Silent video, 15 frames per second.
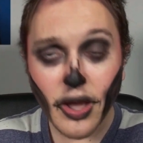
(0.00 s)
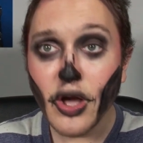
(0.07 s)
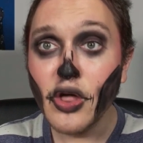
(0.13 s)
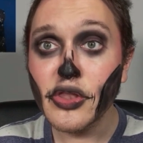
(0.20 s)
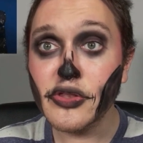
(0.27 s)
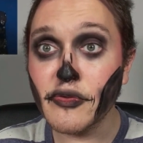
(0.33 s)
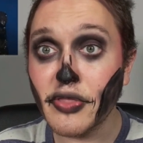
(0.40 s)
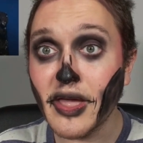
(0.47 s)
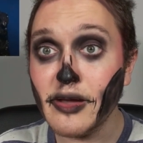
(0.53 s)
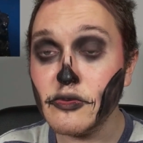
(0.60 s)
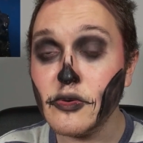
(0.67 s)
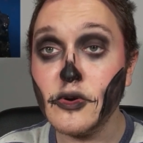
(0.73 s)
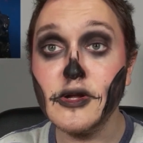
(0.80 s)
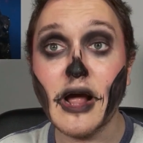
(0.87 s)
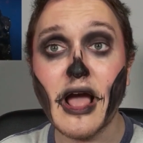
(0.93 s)
so that,
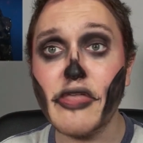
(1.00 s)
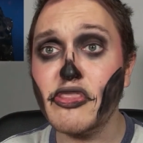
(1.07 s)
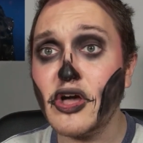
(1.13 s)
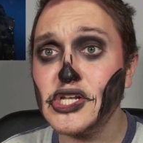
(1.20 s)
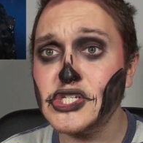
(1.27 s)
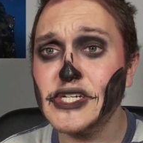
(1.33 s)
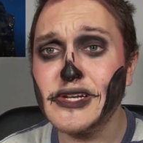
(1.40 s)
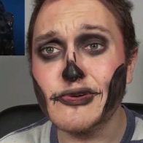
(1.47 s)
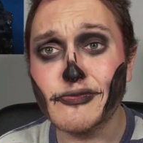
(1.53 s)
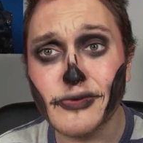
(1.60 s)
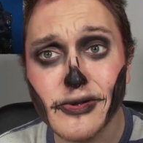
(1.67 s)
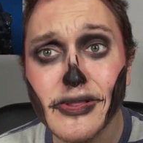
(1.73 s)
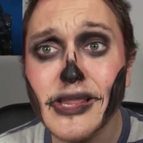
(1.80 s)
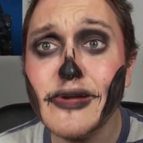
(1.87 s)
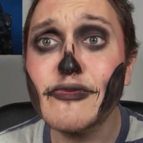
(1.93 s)
I thought she did a
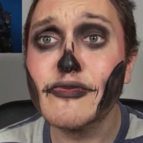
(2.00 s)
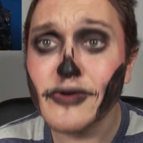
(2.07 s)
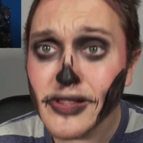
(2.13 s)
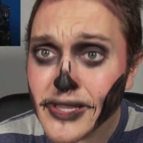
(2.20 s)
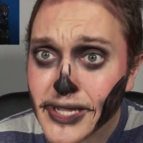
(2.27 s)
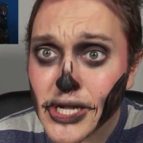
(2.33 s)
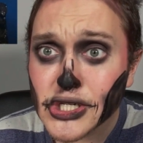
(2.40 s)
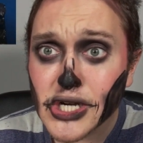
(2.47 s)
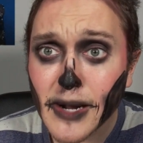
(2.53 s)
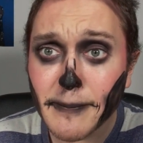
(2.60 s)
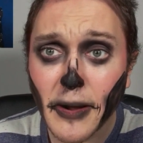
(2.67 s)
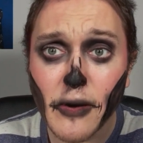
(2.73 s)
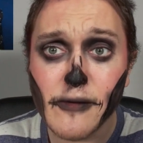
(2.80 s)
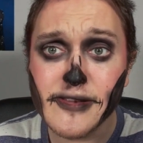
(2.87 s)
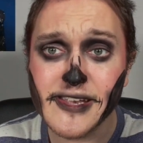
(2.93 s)
really, really good job
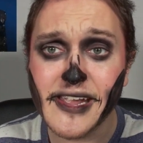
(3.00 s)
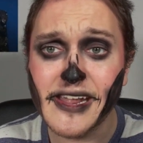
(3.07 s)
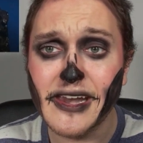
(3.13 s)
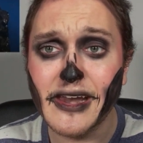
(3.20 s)
hosting.